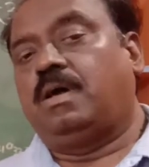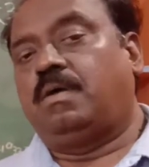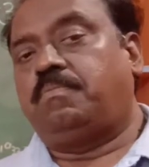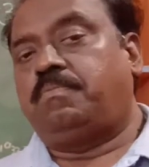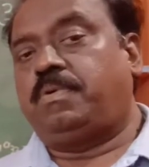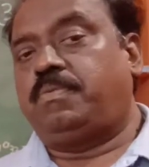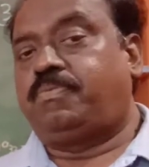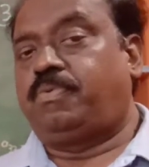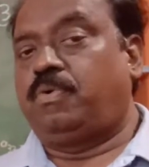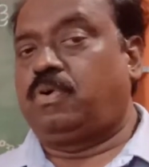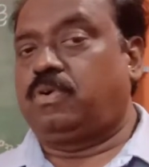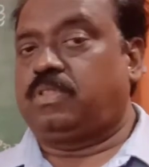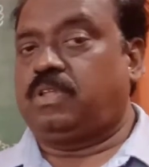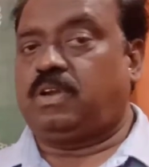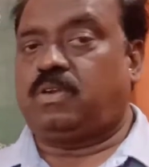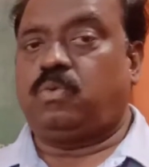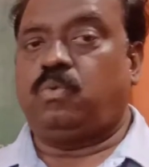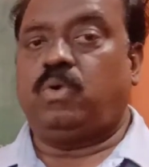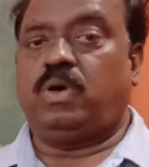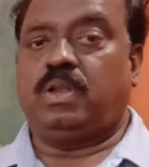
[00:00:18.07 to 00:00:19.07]
Before
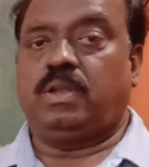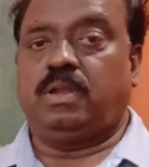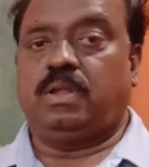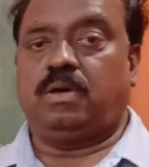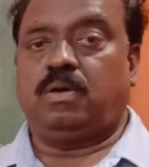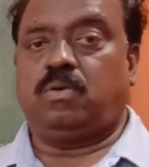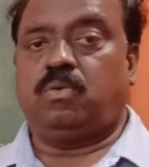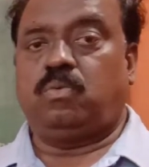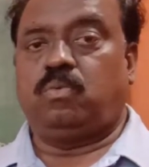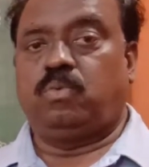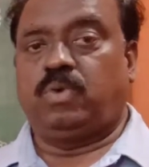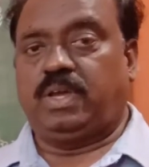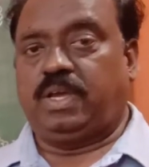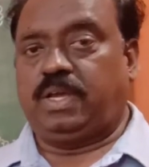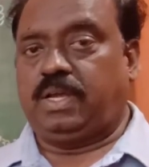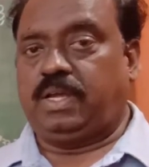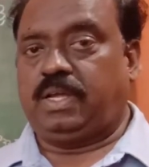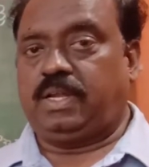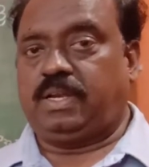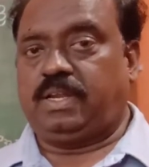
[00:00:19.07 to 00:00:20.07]
that one,
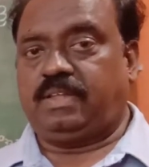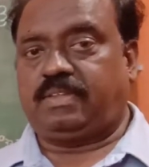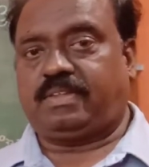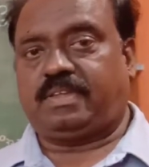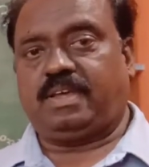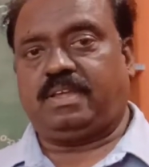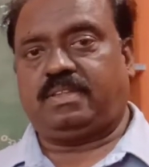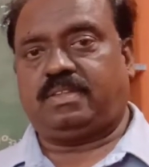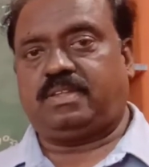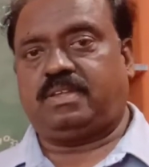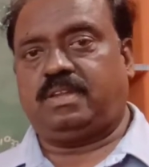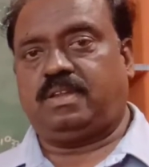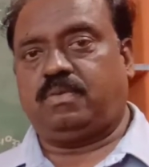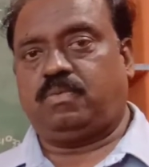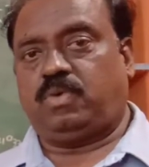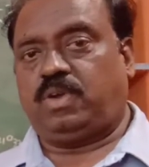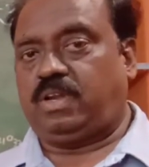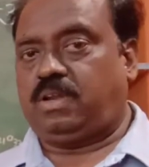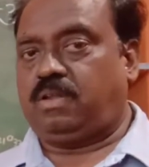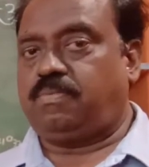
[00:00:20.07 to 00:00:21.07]
we
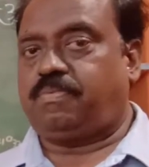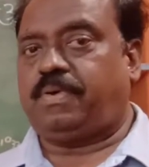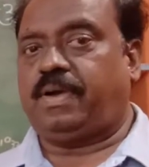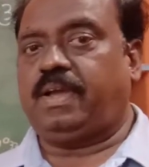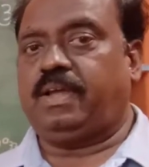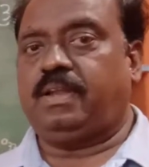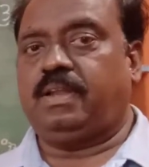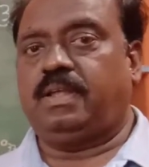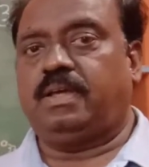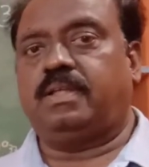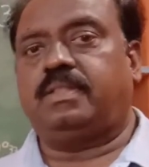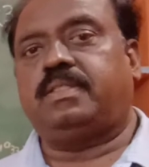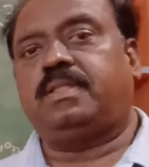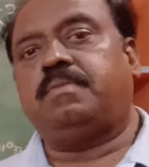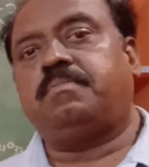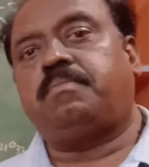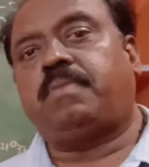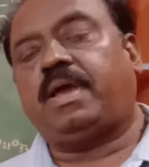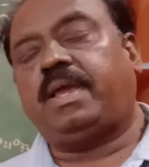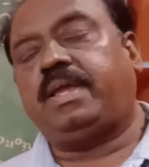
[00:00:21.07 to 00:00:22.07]
defined
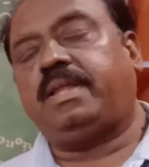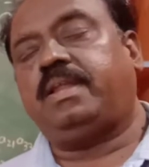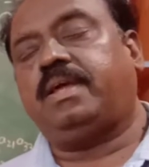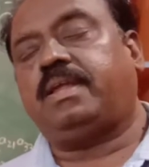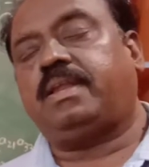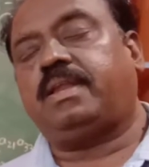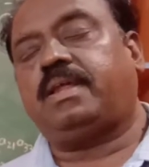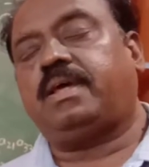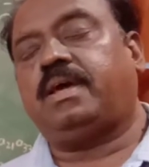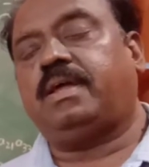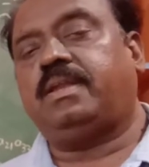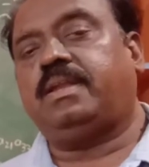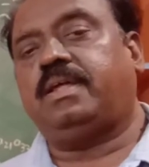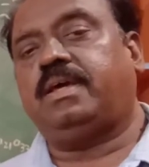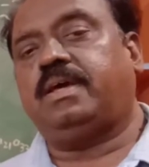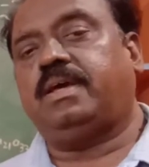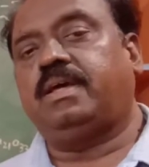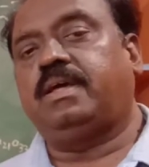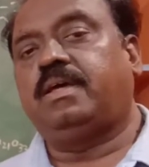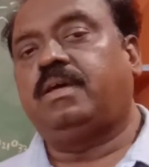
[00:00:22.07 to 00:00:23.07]
the minor and
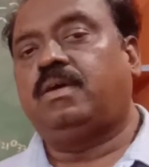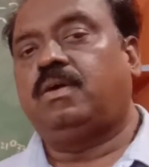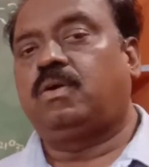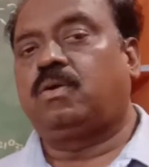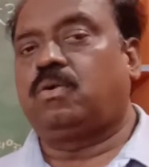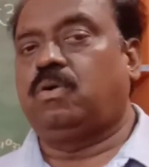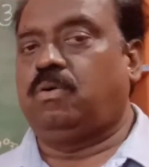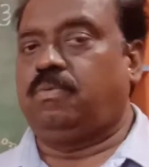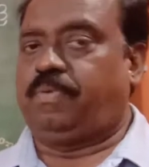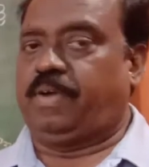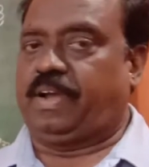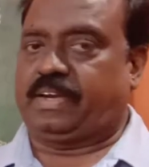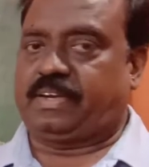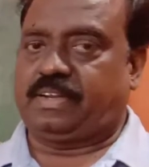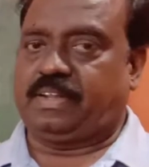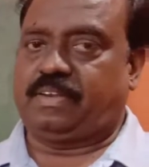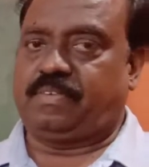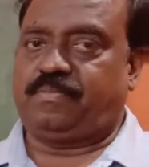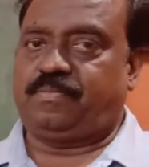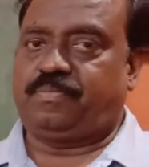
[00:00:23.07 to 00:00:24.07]
cofactor.